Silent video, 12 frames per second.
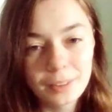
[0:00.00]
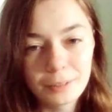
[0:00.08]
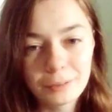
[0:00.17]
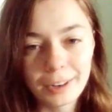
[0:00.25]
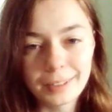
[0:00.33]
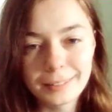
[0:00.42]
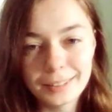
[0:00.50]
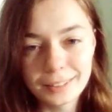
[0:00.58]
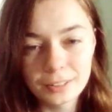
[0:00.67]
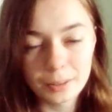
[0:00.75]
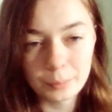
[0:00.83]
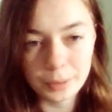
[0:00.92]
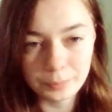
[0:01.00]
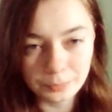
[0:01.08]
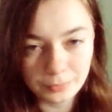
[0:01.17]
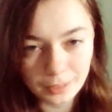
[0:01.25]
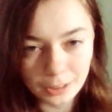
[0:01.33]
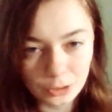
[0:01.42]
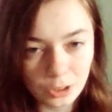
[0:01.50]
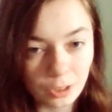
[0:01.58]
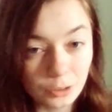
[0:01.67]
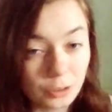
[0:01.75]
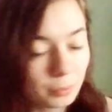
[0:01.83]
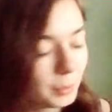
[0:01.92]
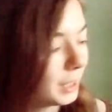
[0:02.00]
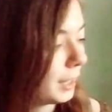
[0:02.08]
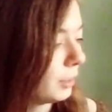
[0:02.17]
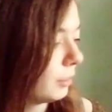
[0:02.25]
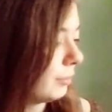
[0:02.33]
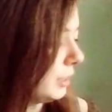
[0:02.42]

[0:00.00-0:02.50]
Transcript: a friend and someone in charge of me, and the